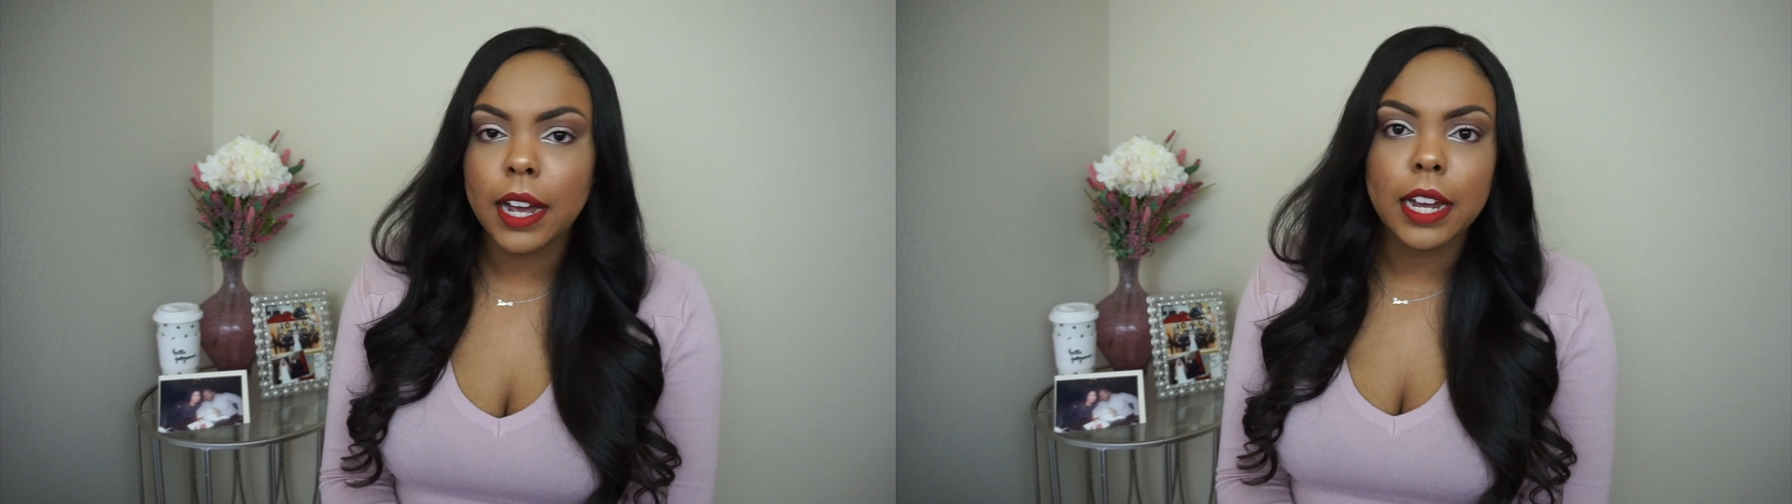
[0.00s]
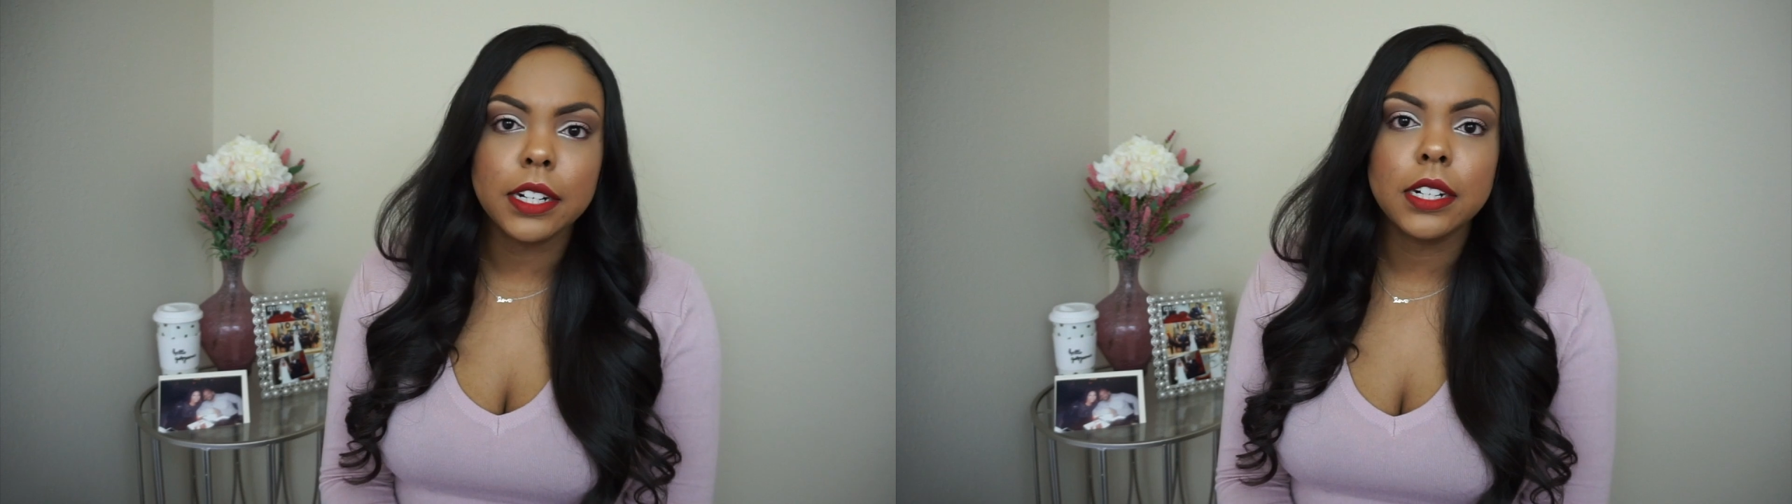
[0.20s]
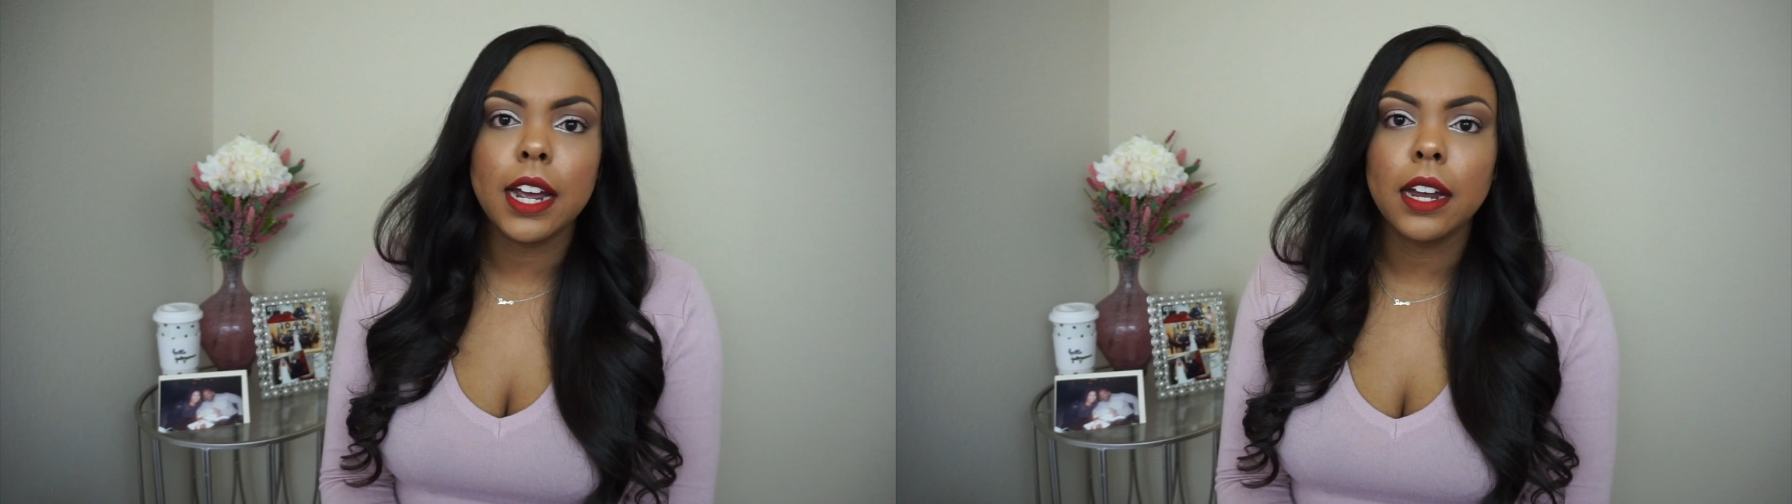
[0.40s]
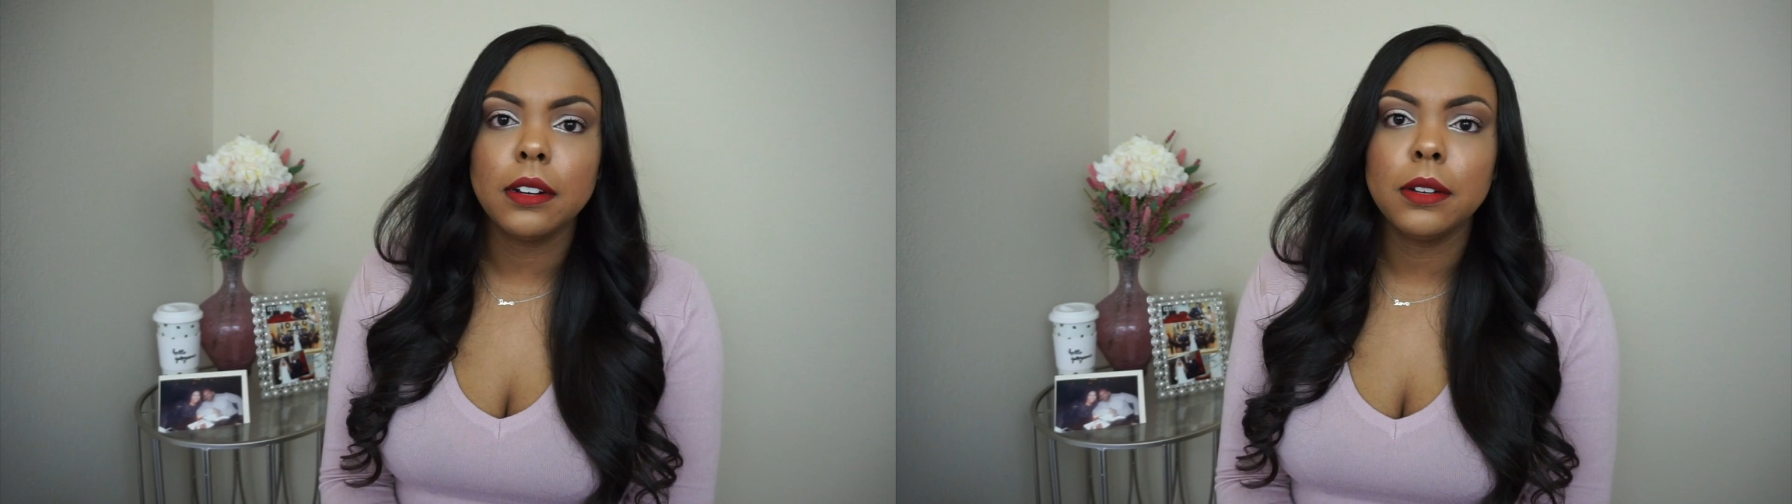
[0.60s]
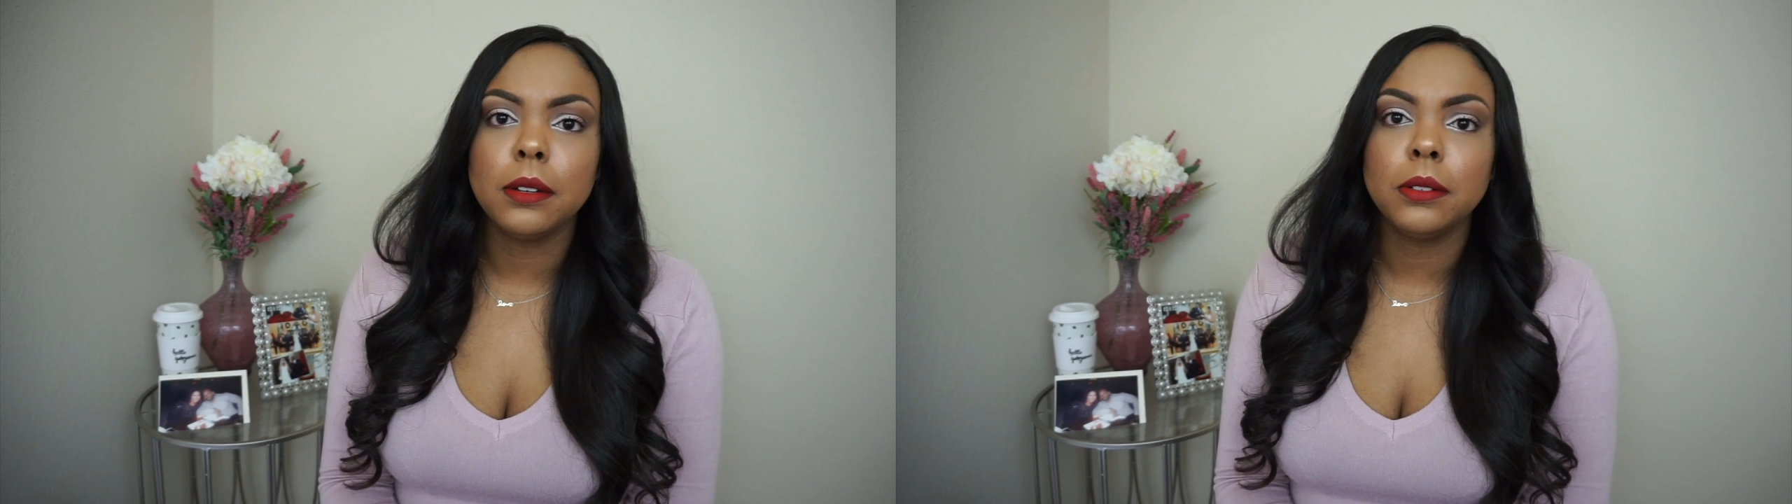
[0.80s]

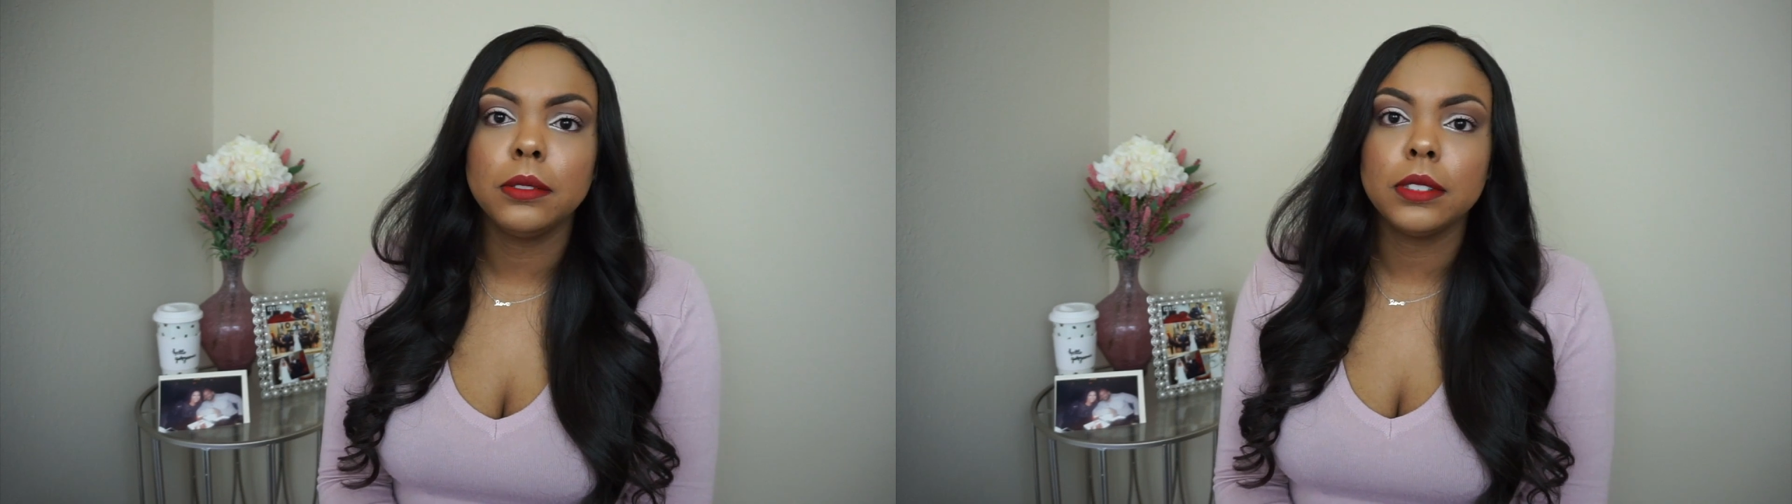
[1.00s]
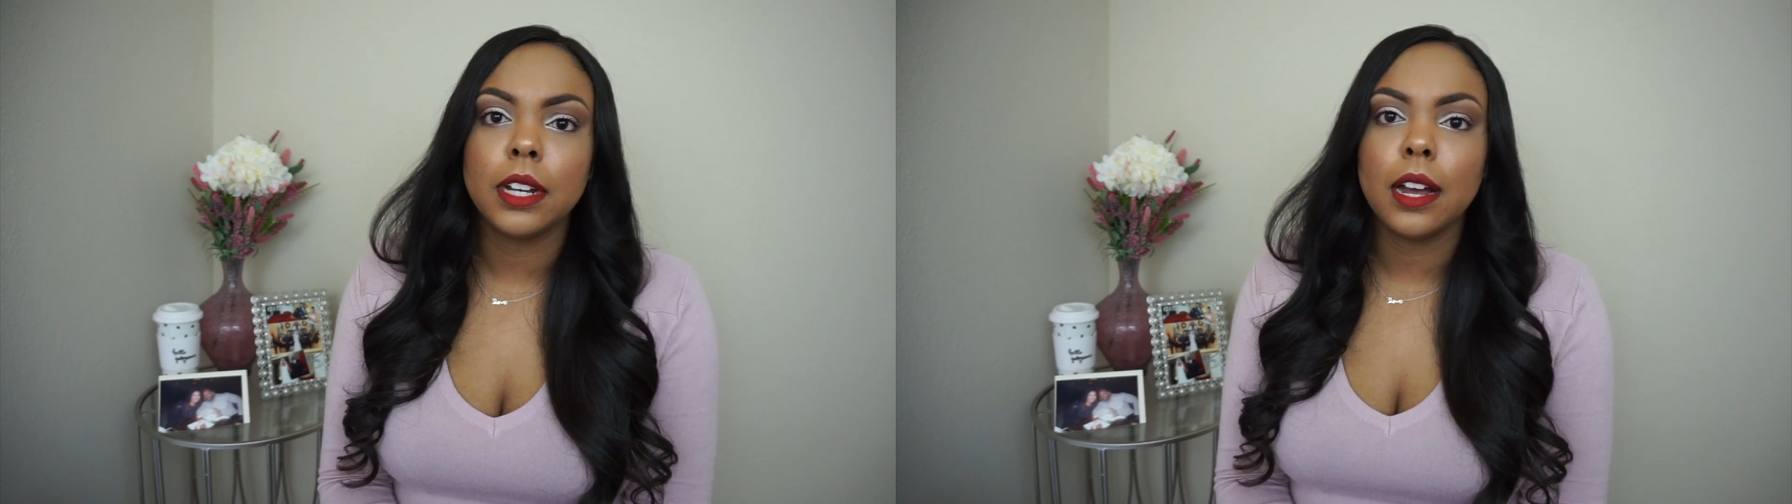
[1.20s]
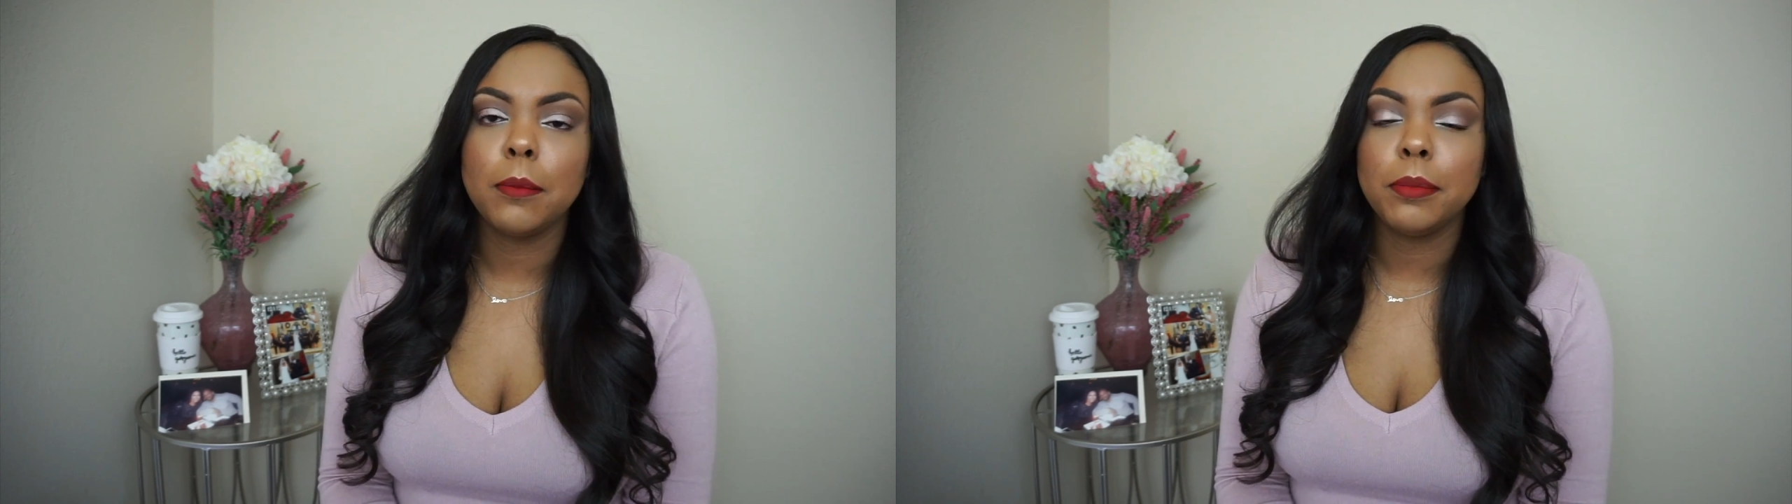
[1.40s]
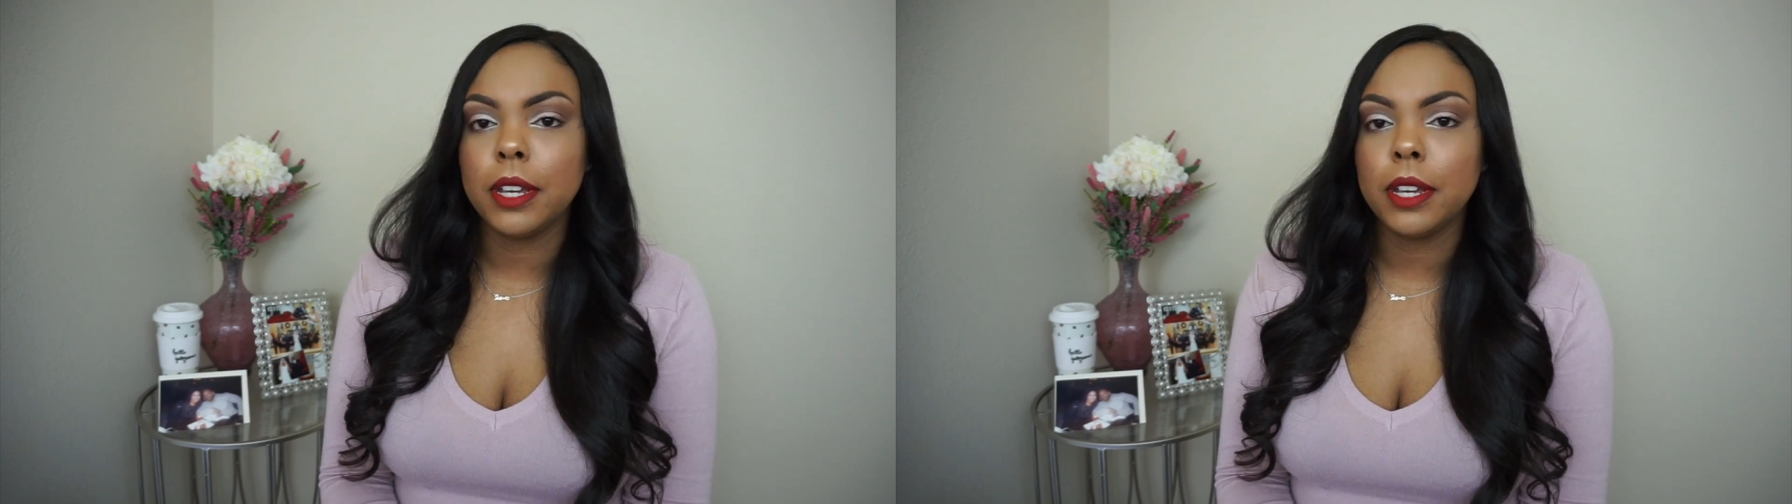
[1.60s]
eyeshadows,